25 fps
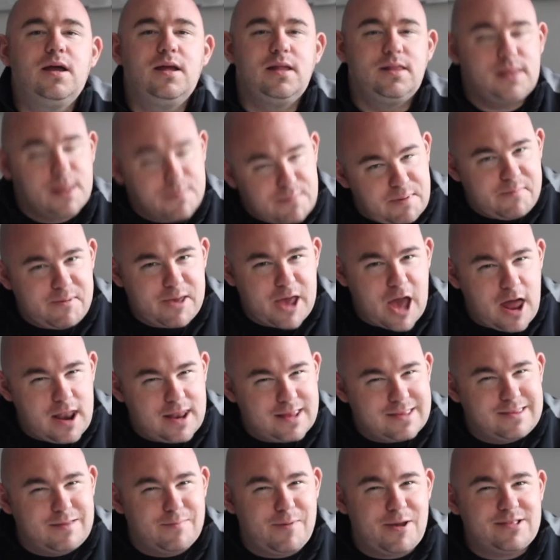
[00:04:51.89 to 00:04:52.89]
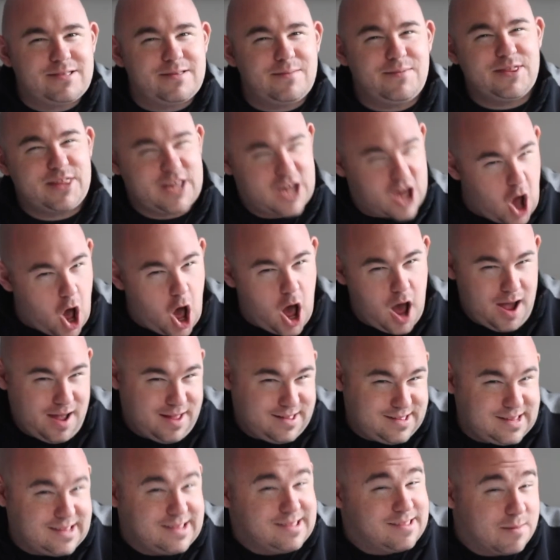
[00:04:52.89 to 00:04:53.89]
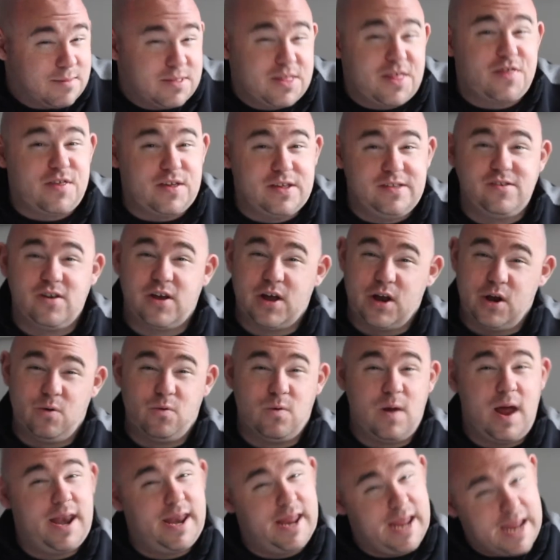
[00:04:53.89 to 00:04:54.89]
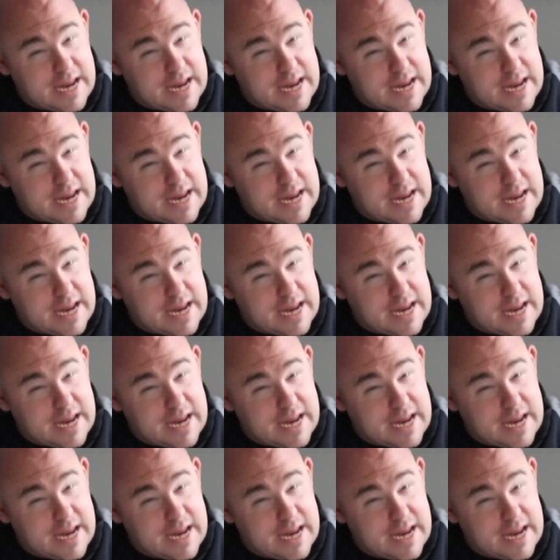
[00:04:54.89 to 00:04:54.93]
Let me be honest about some of the cons and some of the things you're going to run